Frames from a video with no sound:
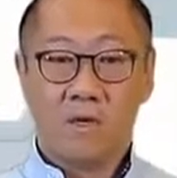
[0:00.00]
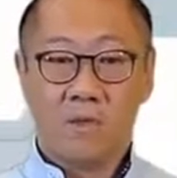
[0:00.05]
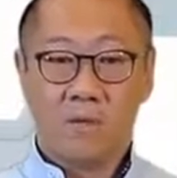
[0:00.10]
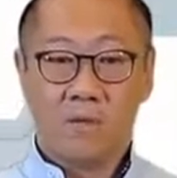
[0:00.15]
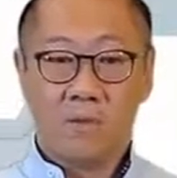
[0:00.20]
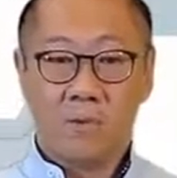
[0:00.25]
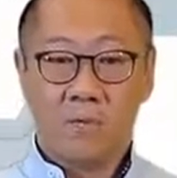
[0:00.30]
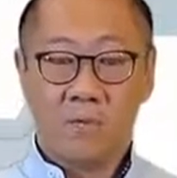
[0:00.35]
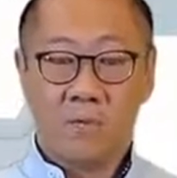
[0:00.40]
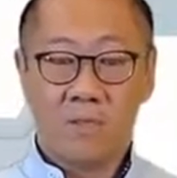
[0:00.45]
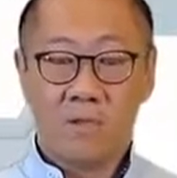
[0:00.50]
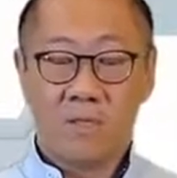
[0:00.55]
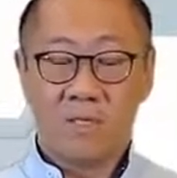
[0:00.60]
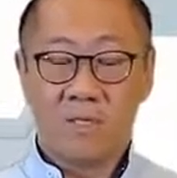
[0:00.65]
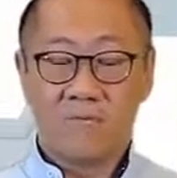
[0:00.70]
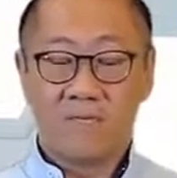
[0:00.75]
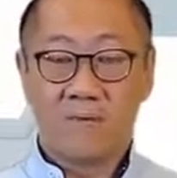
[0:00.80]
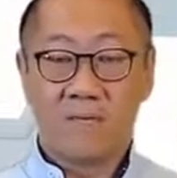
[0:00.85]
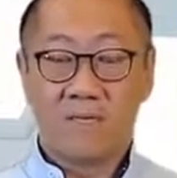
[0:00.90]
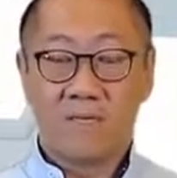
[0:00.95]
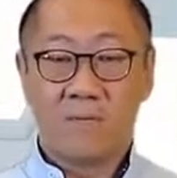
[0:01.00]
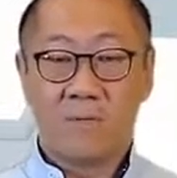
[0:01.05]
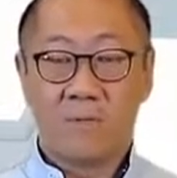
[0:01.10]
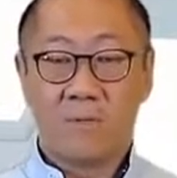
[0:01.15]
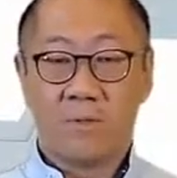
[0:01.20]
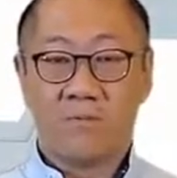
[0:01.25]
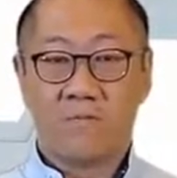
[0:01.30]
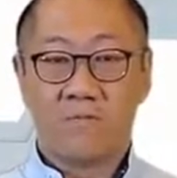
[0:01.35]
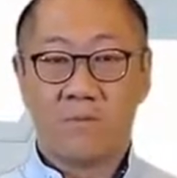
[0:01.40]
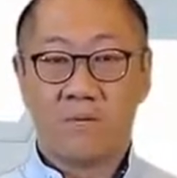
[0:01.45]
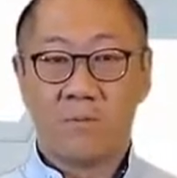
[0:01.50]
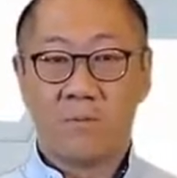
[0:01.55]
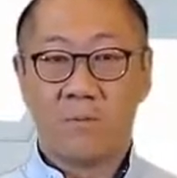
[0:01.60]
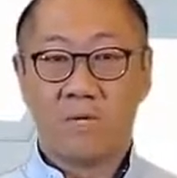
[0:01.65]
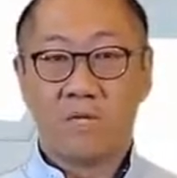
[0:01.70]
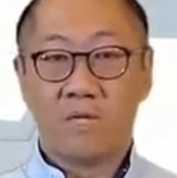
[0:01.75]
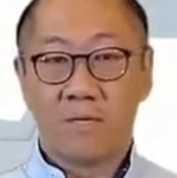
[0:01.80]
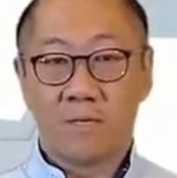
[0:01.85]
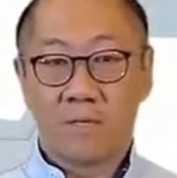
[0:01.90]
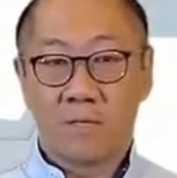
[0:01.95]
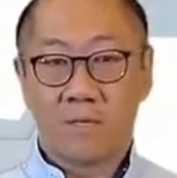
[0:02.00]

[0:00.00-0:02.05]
Well, we use a very simple framework